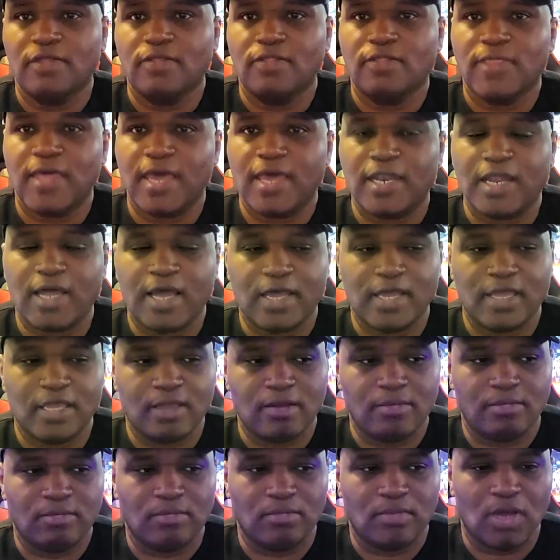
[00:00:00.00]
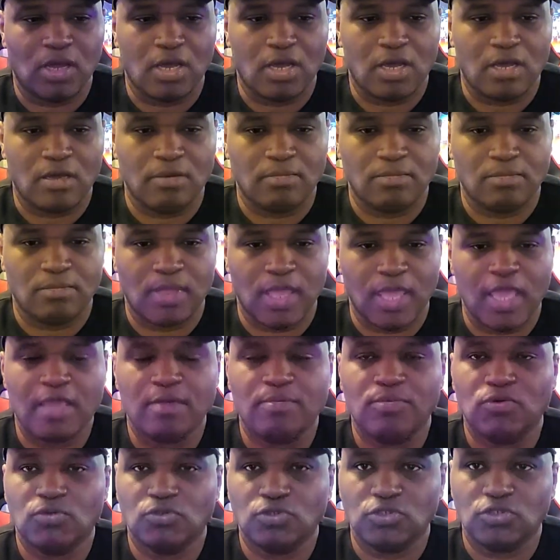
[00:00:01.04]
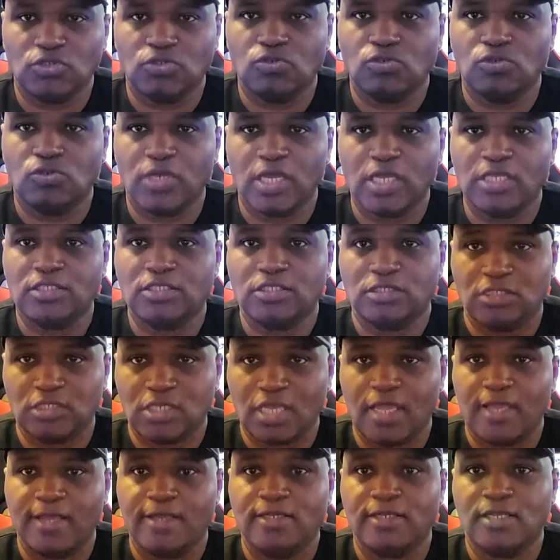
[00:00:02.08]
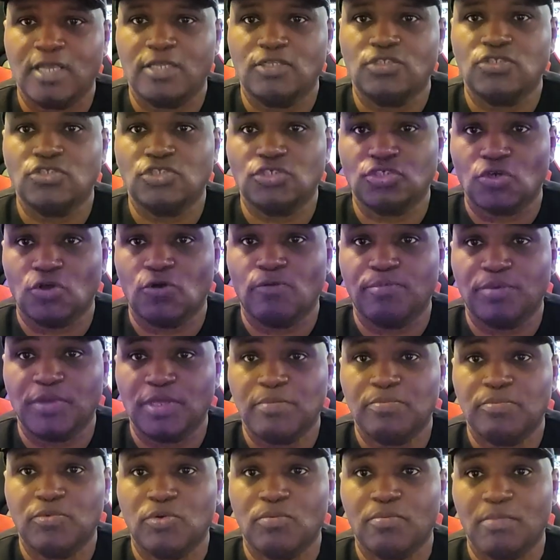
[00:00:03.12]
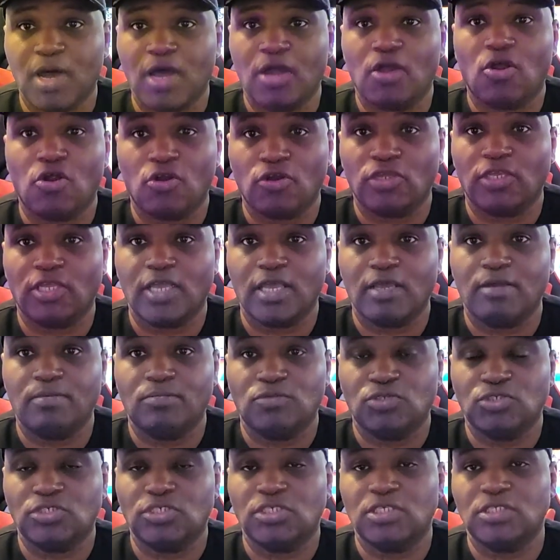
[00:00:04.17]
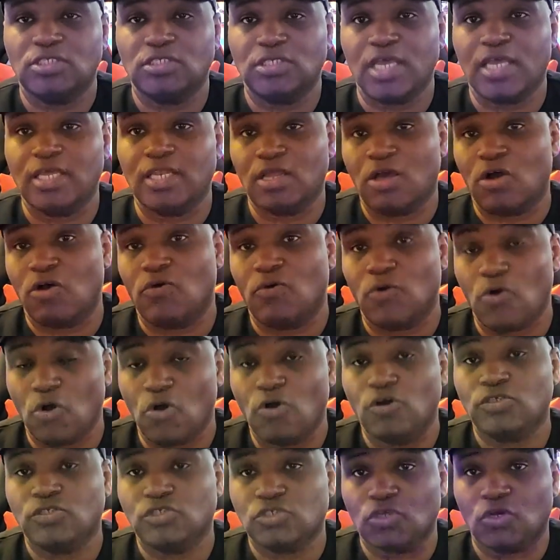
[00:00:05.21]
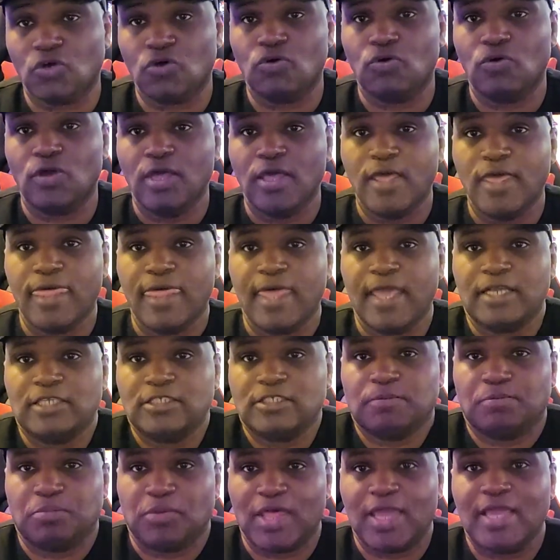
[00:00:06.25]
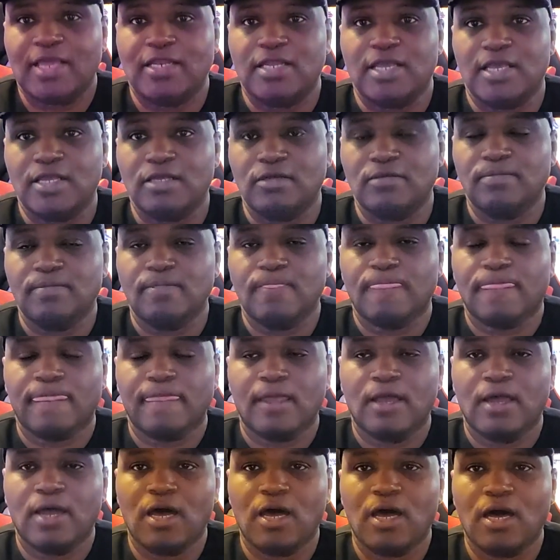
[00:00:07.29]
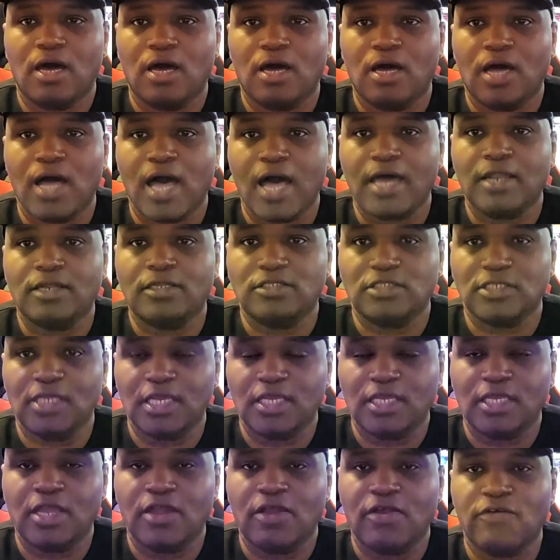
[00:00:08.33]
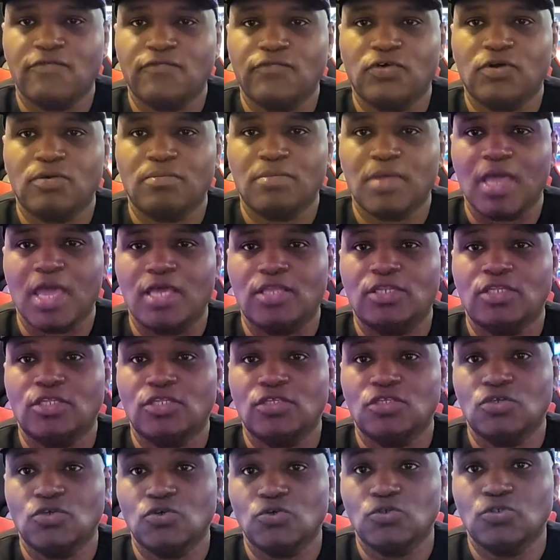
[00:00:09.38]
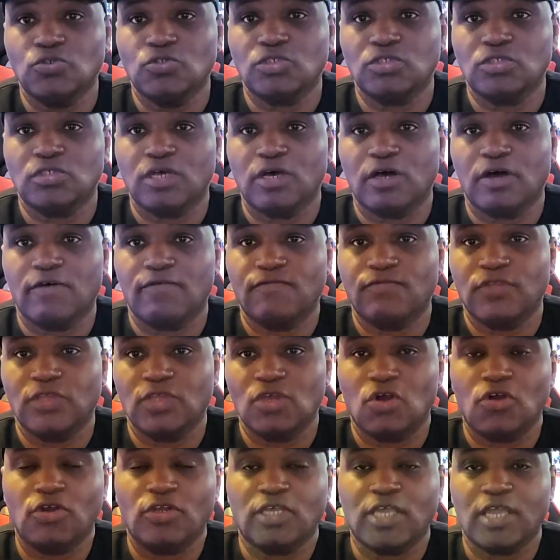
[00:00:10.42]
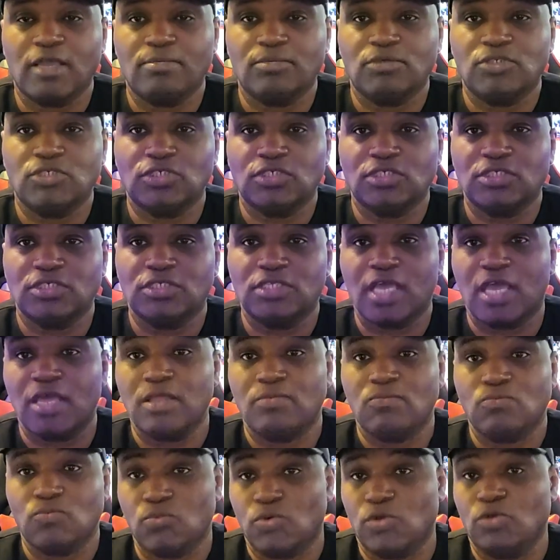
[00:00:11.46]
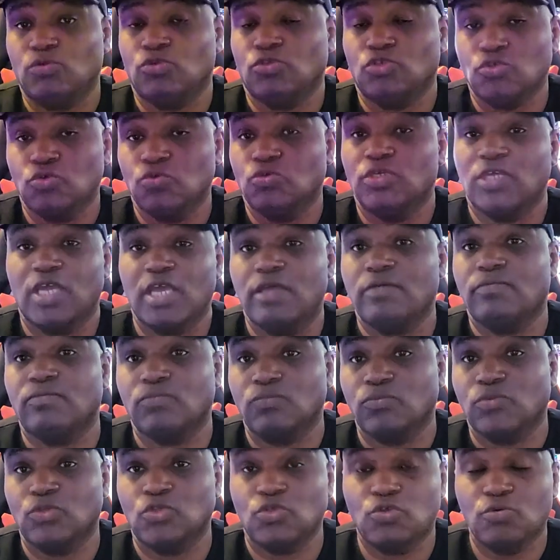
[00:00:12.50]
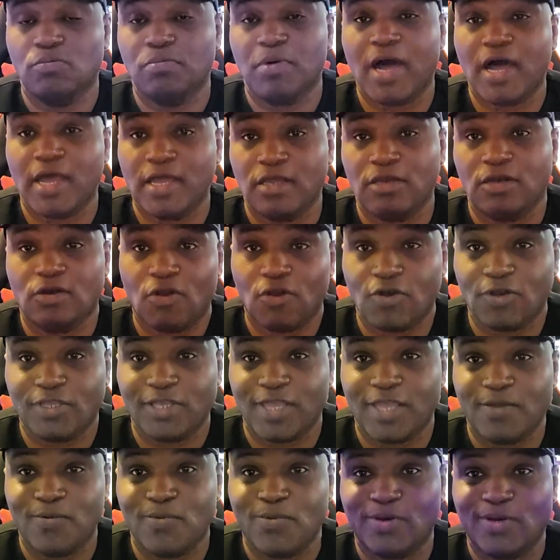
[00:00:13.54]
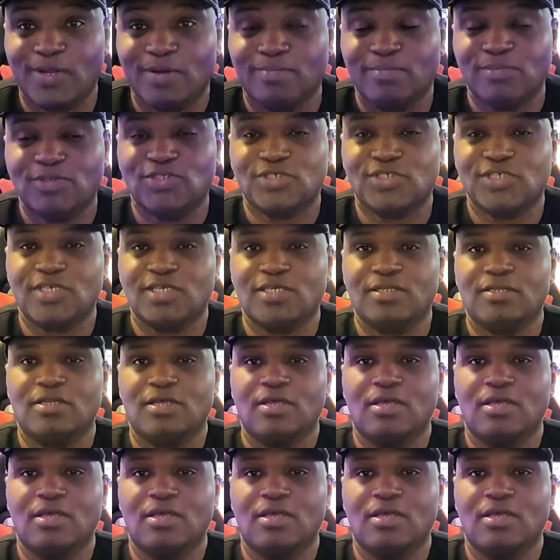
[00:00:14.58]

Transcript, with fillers: that I am um, able to entertain and show people my arcade machines, and also explaining uh, how to take care of them and the use of the arcade machines and what you get when you buy an arcade one-up machine.